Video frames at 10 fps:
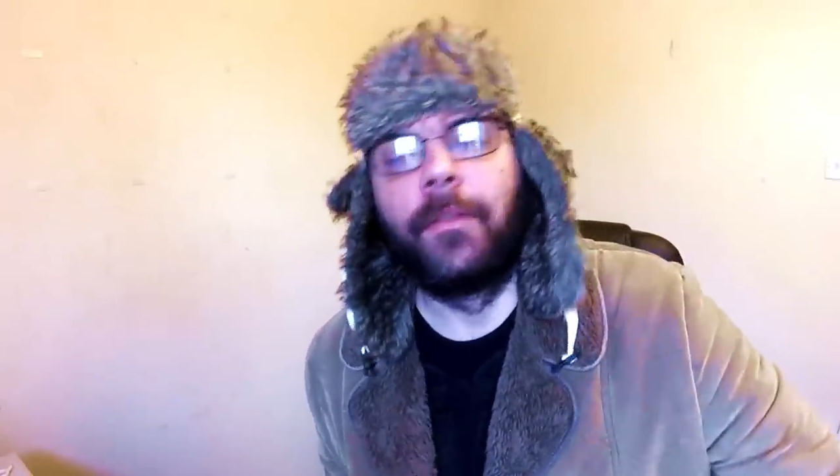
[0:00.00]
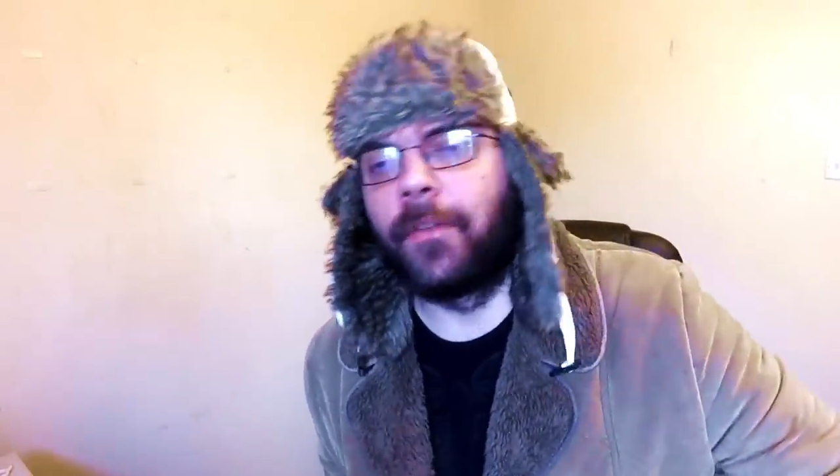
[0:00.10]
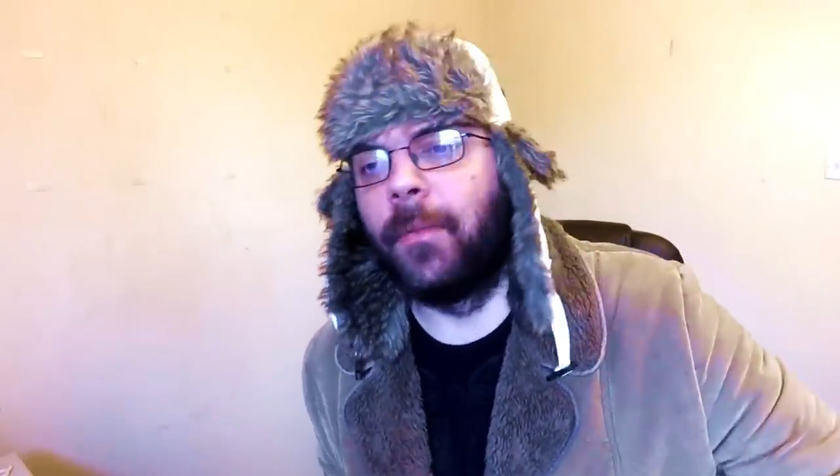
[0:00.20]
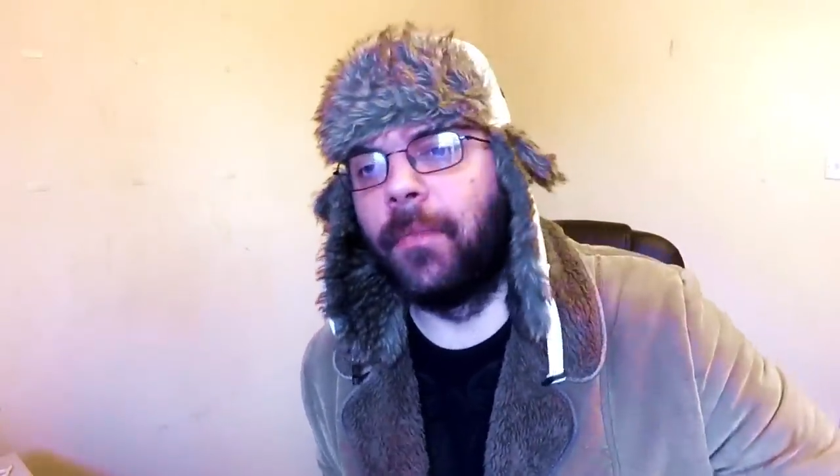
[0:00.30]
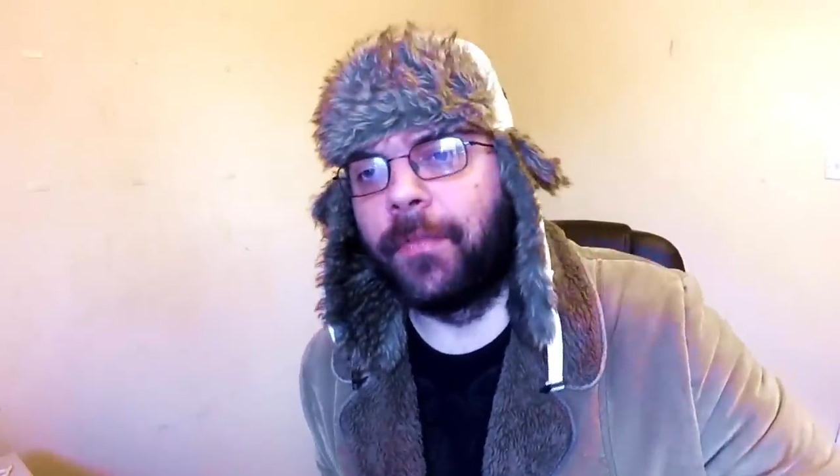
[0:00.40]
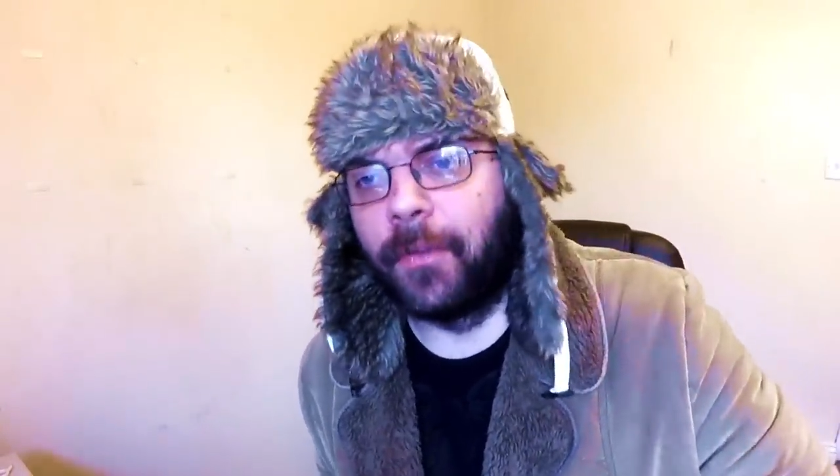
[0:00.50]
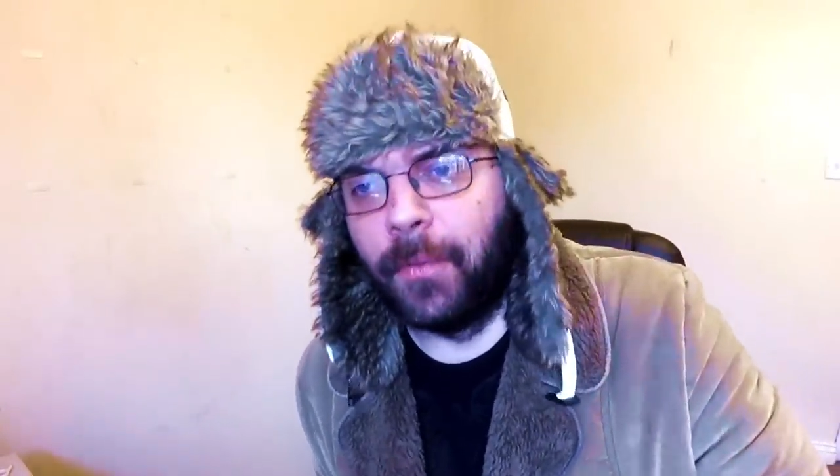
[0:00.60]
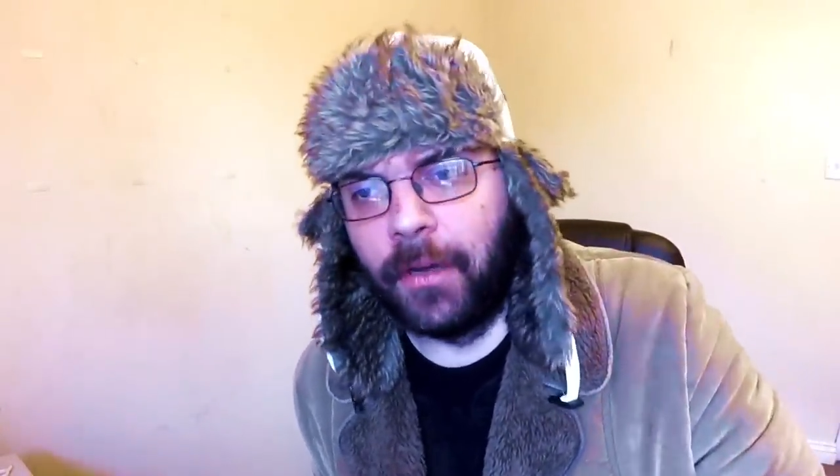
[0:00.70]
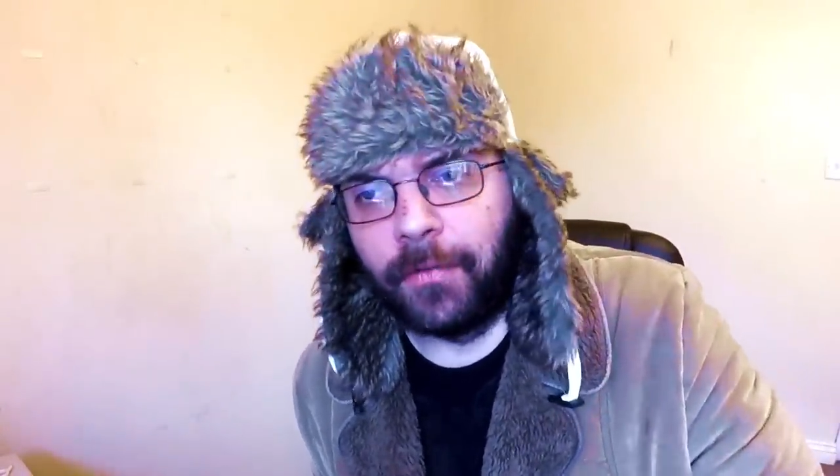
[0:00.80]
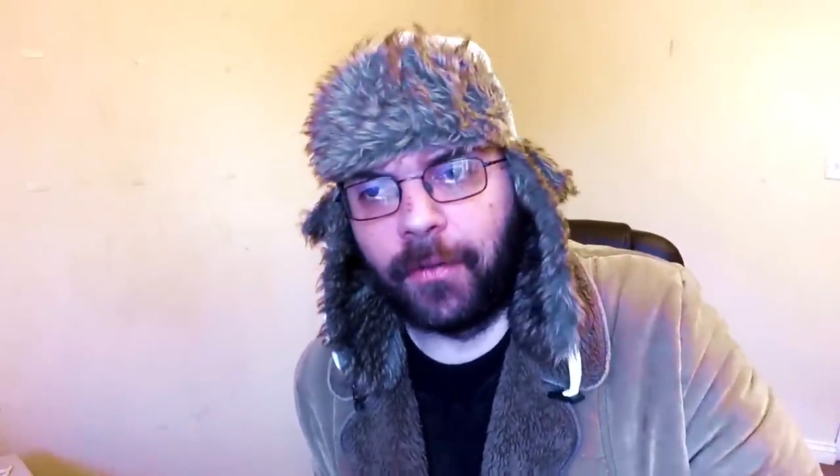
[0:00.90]

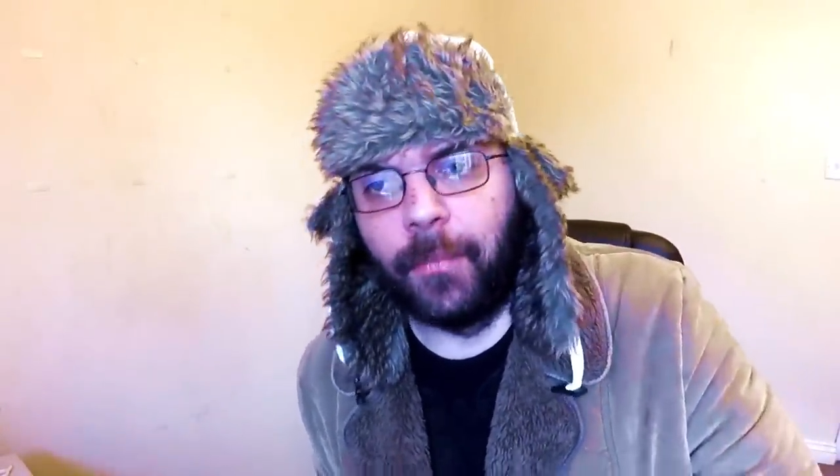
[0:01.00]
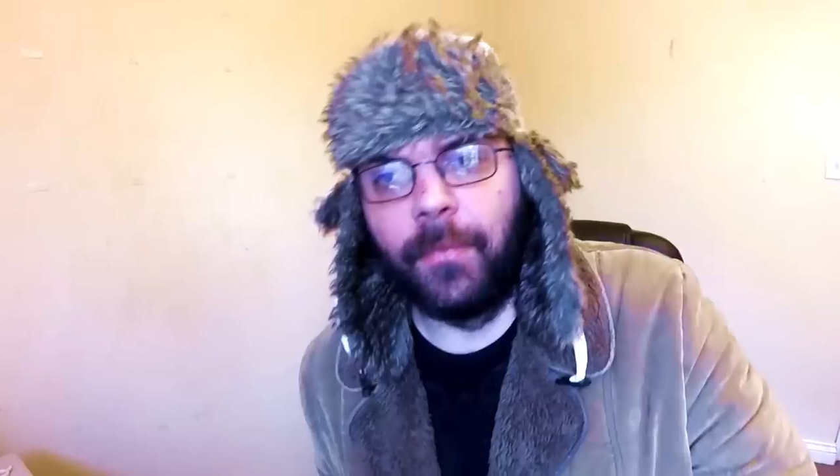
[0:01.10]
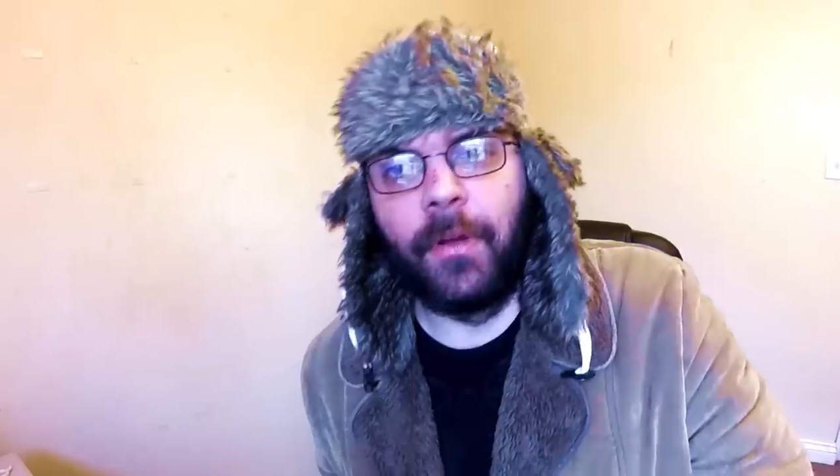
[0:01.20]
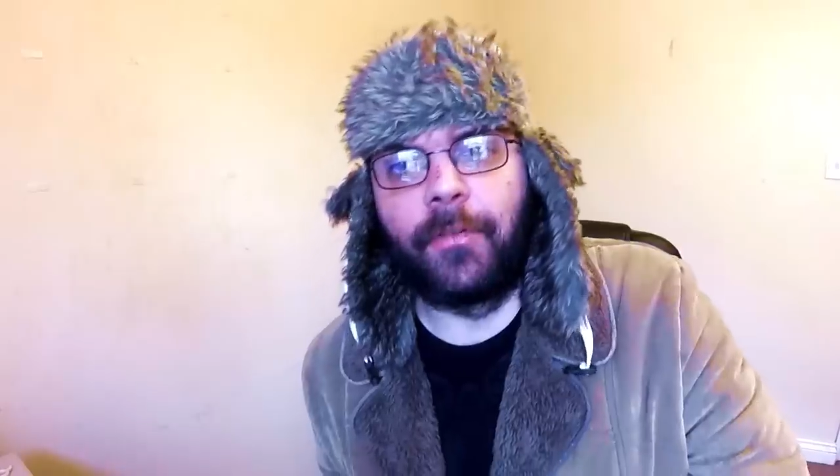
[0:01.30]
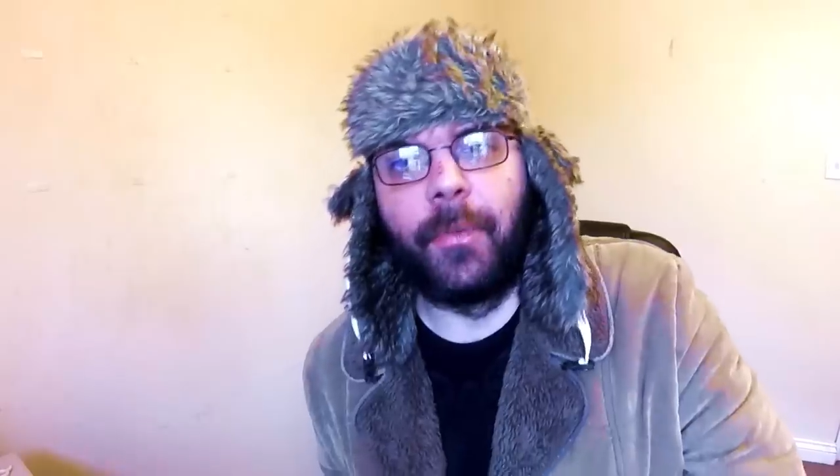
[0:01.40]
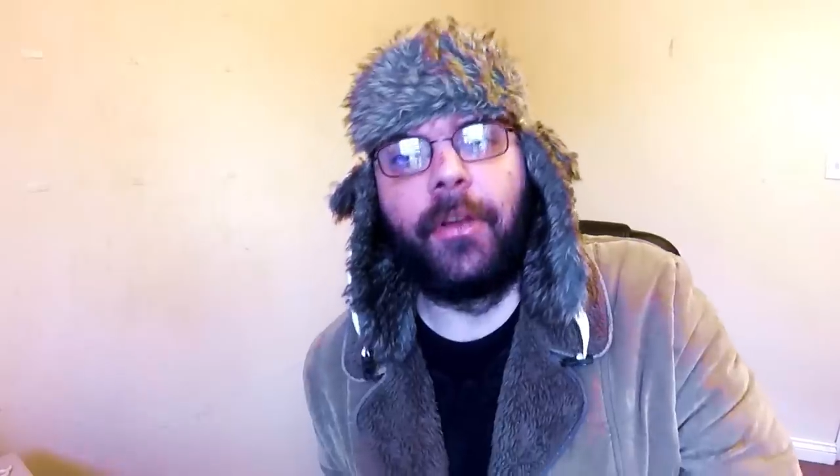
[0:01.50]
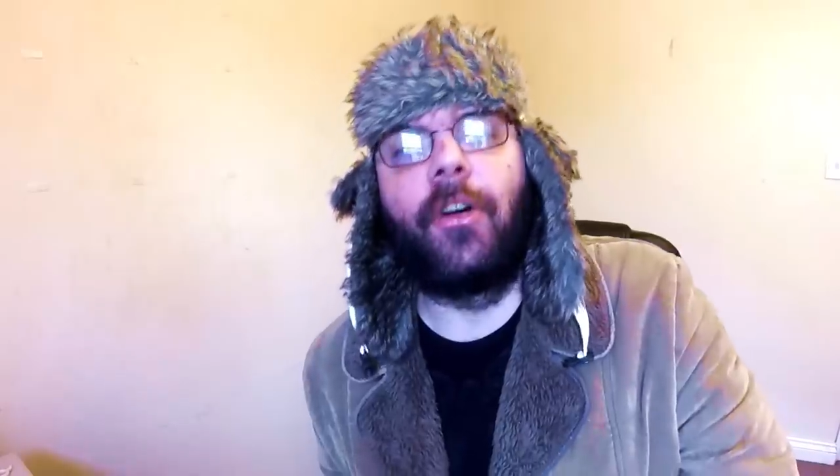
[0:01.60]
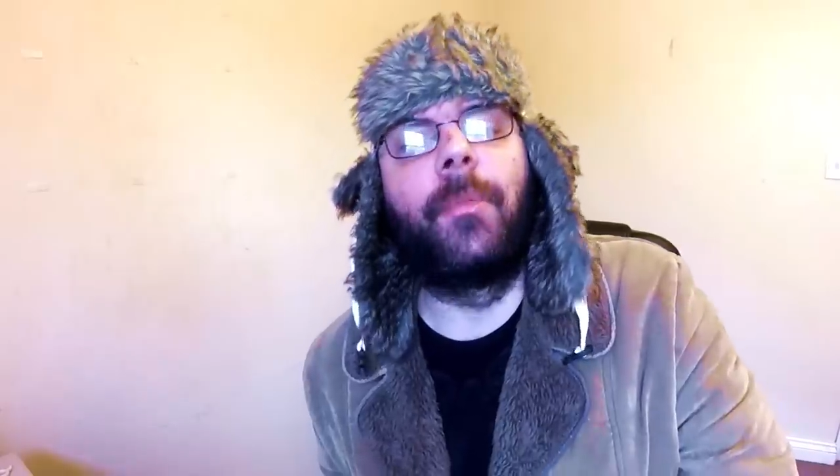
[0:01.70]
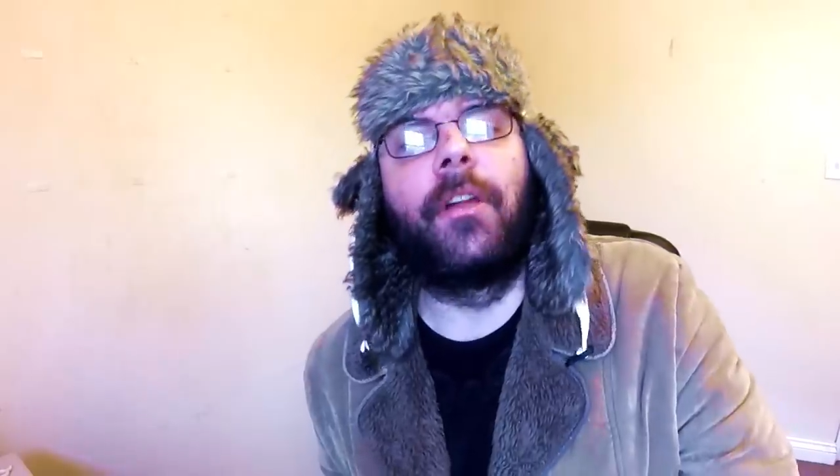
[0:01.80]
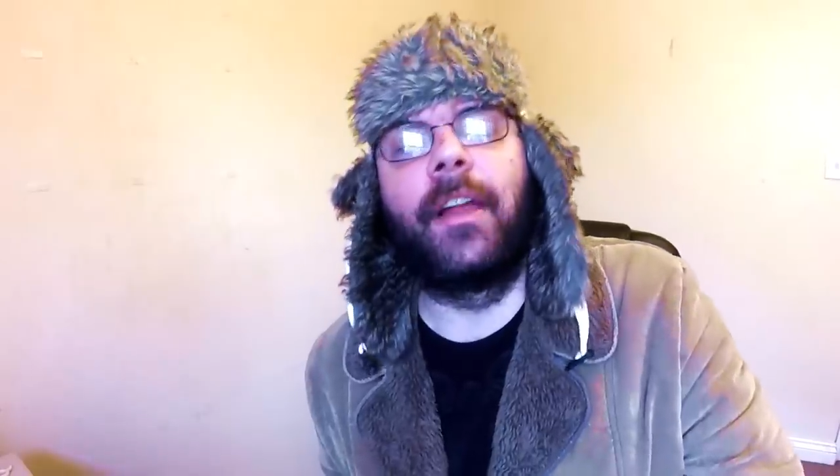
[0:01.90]
from a
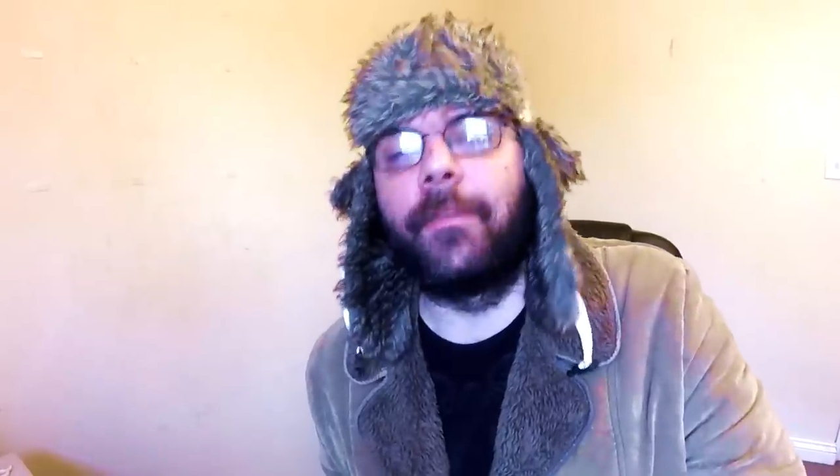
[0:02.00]
normal